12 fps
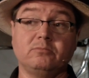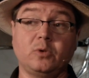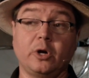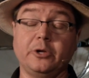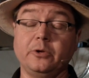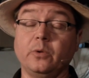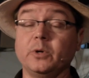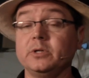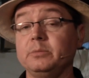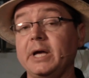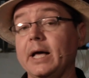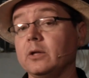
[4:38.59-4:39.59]
Are you going
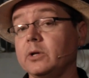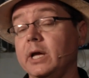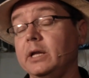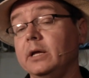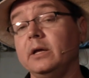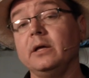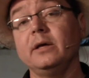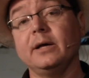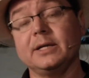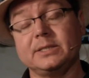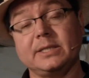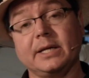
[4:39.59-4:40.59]
to be allocating
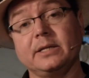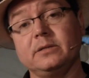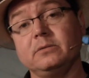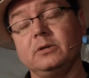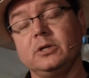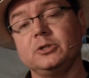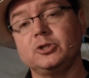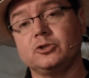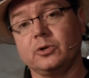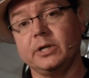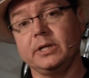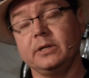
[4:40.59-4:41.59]
a second
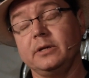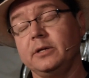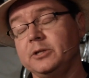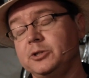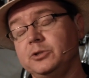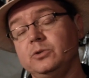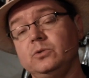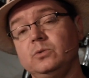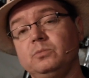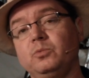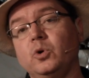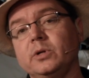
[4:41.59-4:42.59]
string
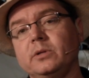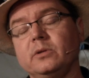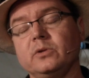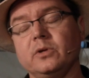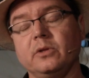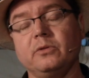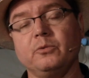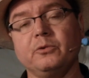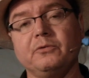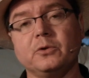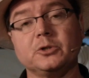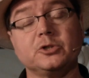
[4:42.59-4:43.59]
to put the
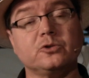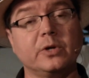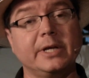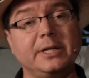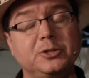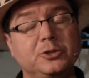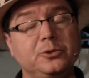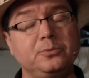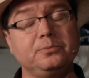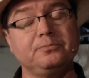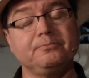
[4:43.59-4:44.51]
reverse string into?